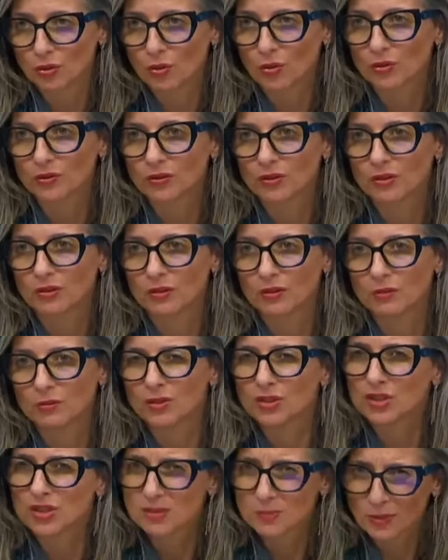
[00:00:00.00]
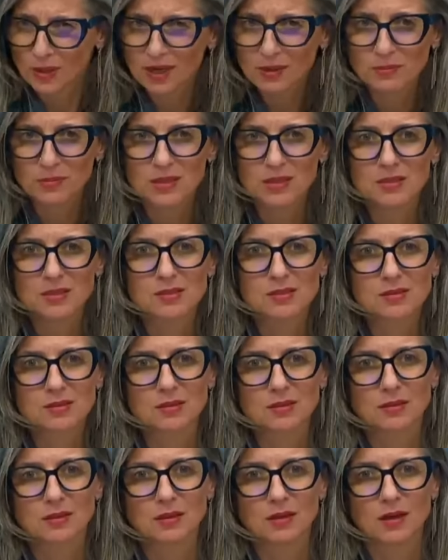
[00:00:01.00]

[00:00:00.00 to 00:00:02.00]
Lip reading: order, which is premised